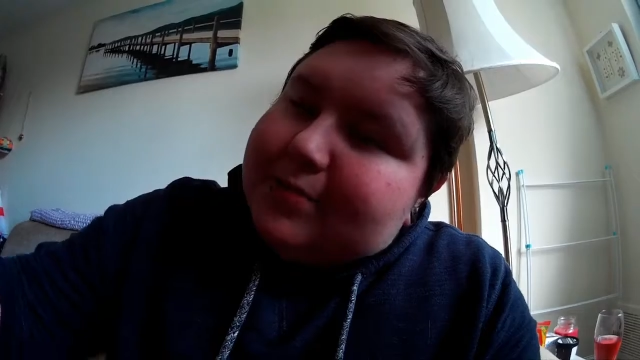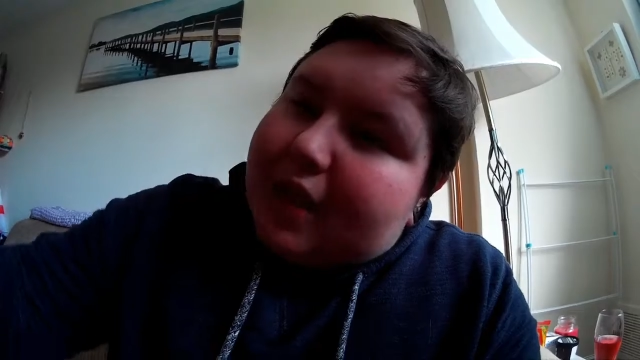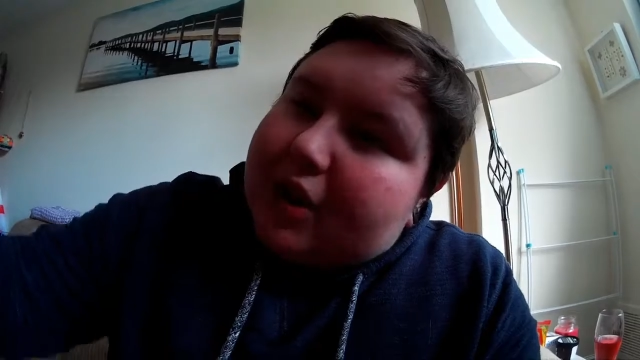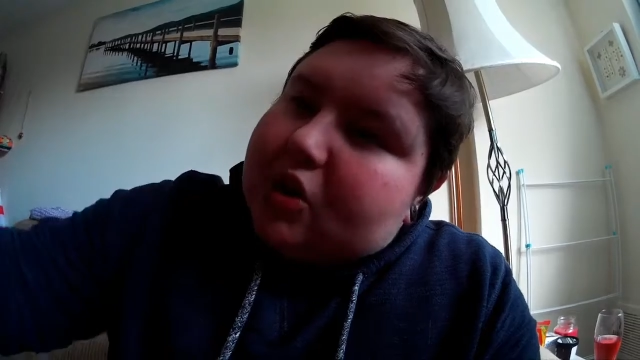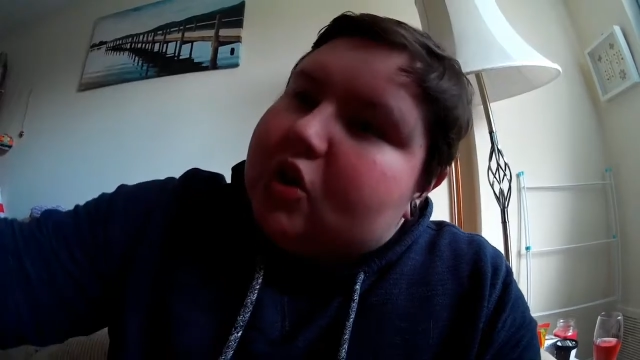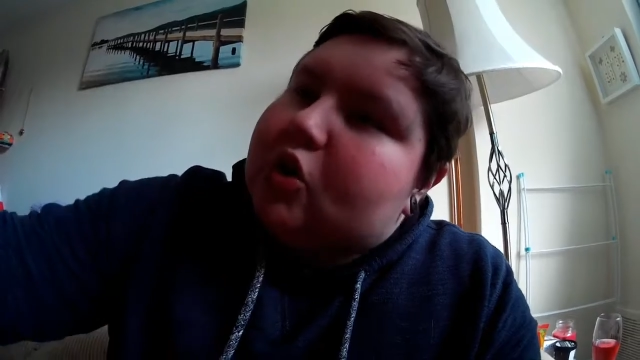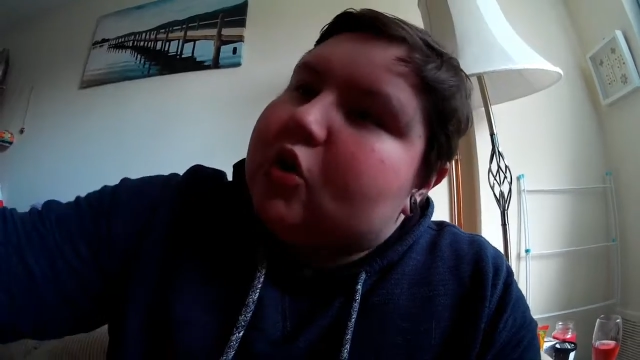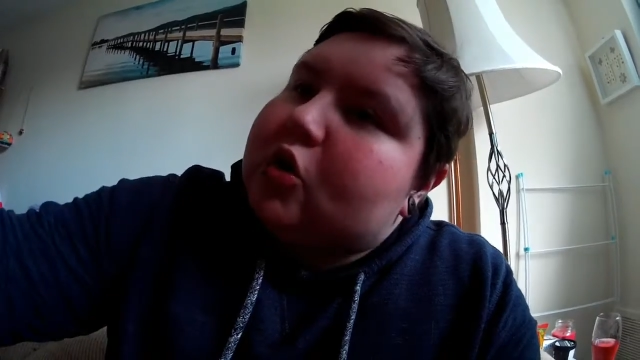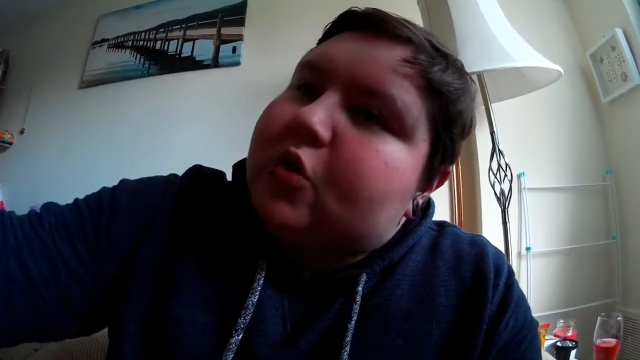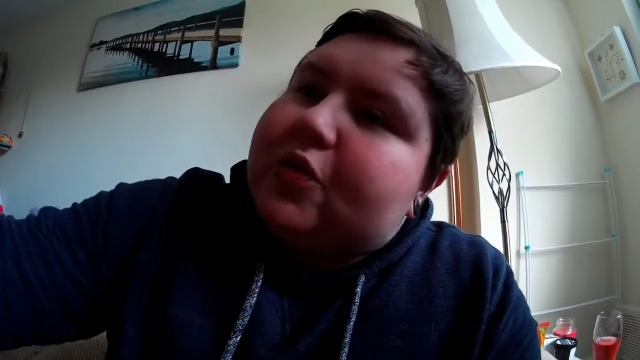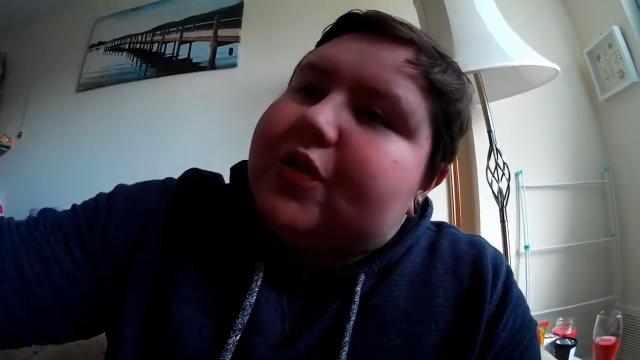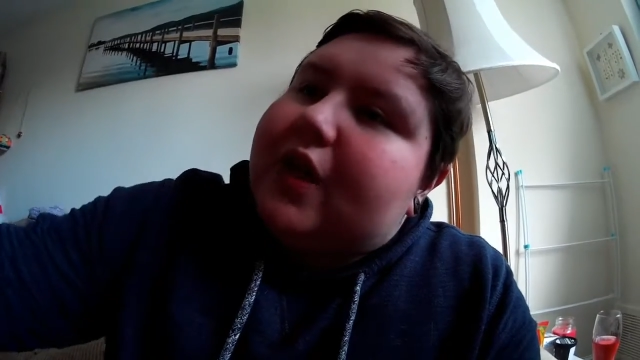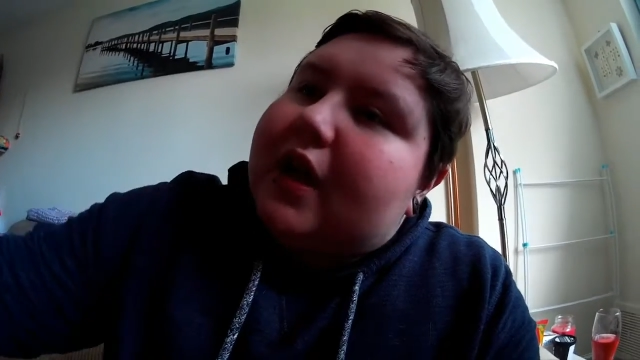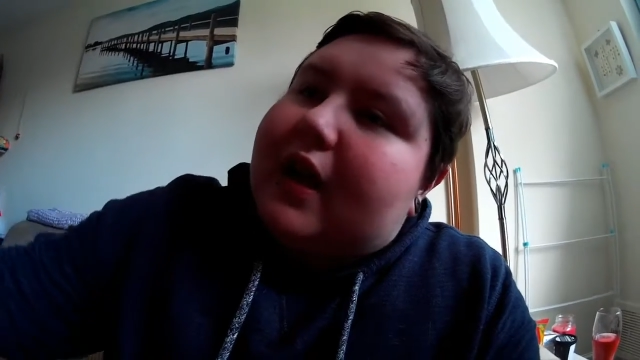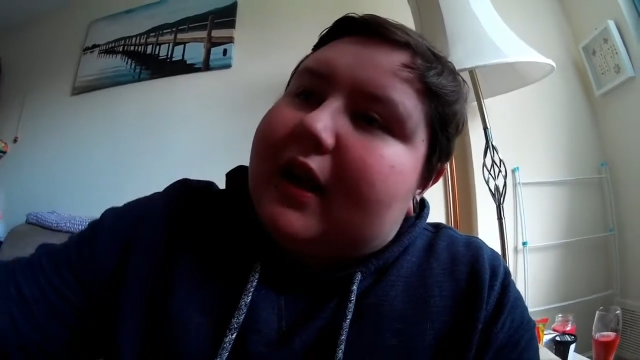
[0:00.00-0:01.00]
and you look over
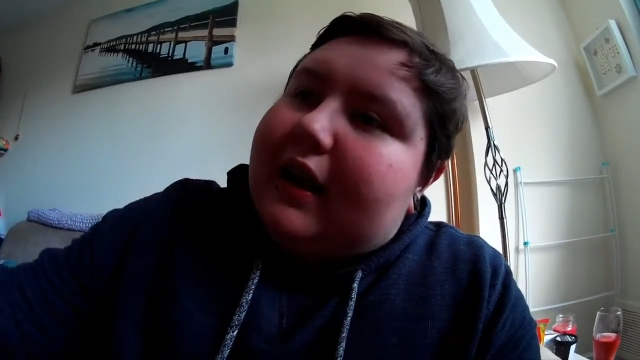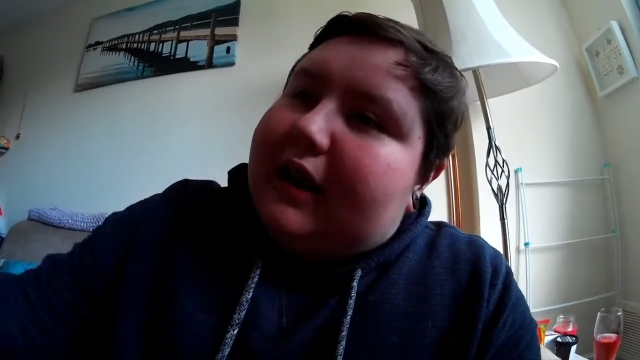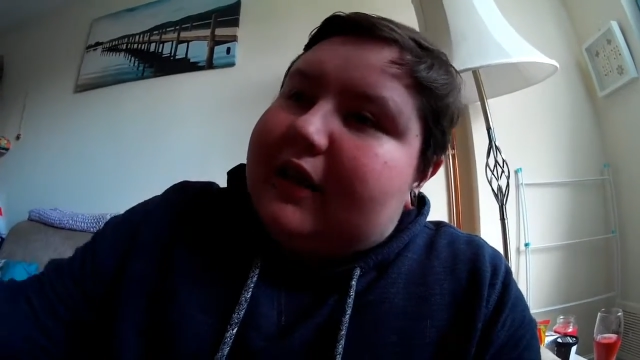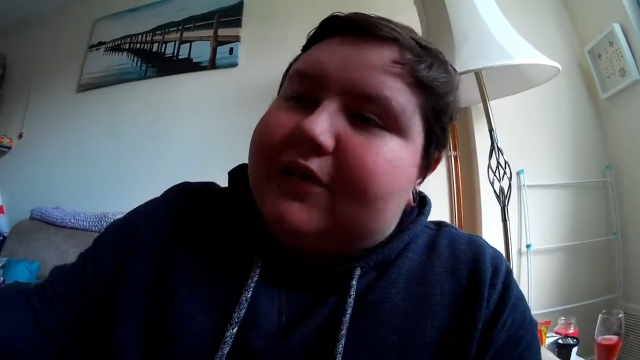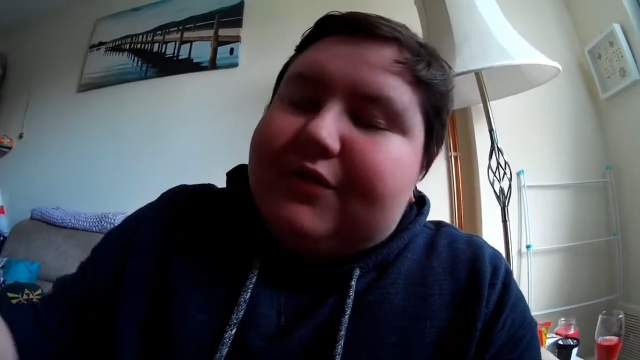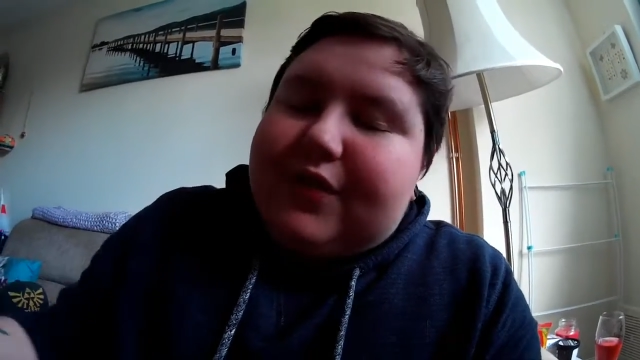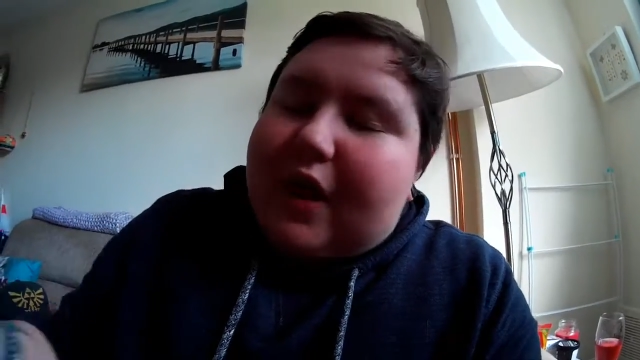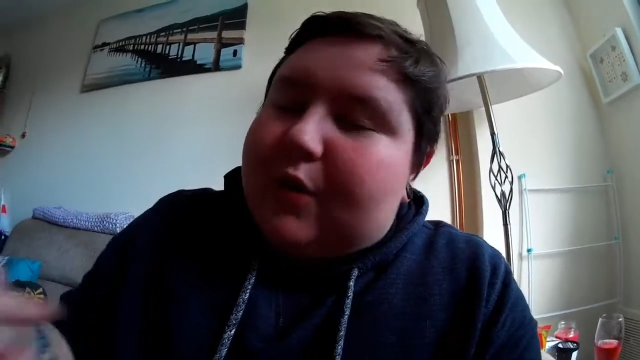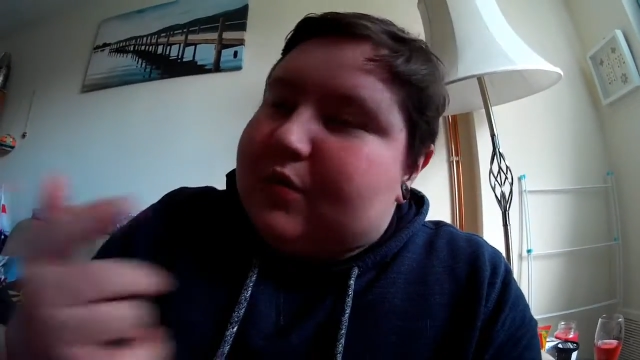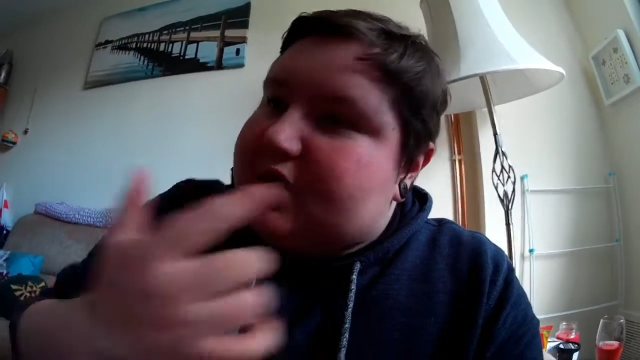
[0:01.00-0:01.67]
that cliff, that